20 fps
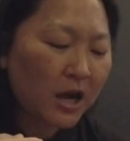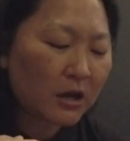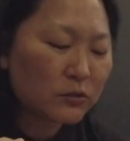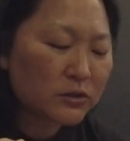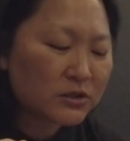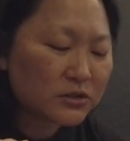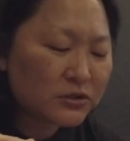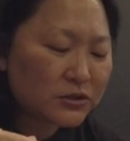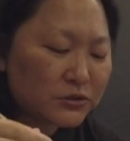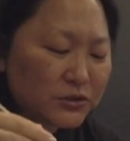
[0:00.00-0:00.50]
I
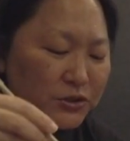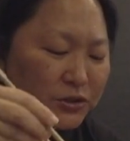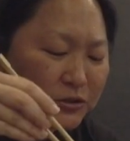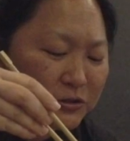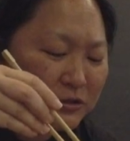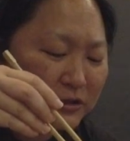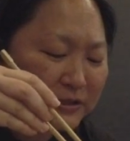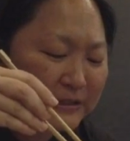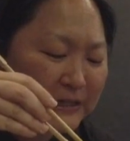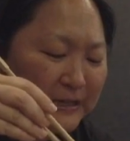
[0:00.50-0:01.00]
wasn't too
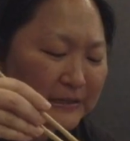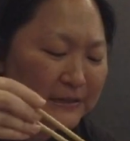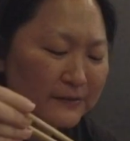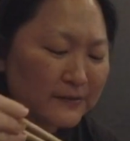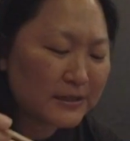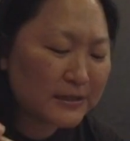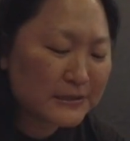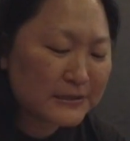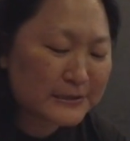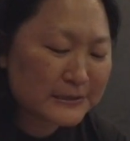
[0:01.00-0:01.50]
sure on getting
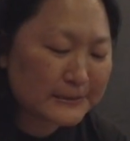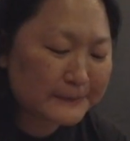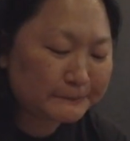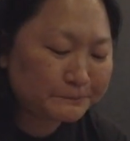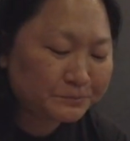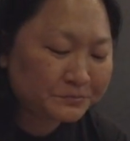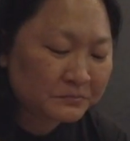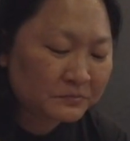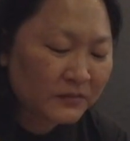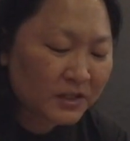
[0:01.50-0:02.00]
this
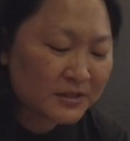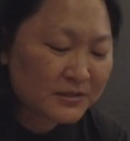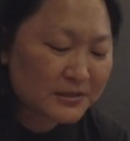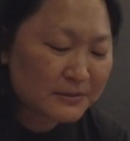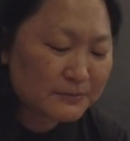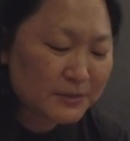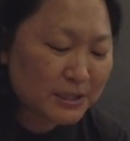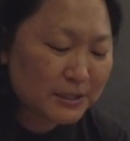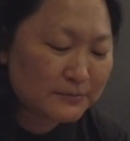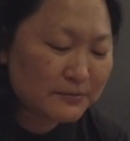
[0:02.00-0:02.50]
because
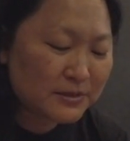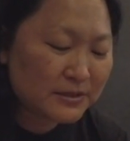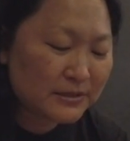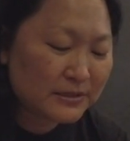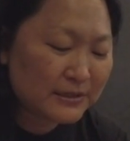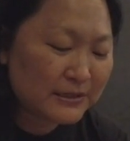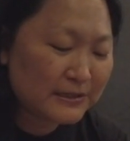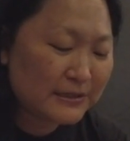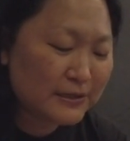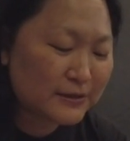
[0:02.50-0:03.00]
sometimes it
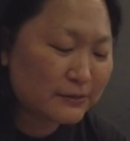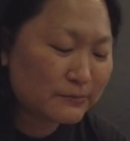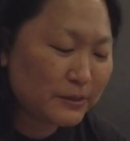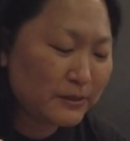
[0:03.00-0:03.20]
can either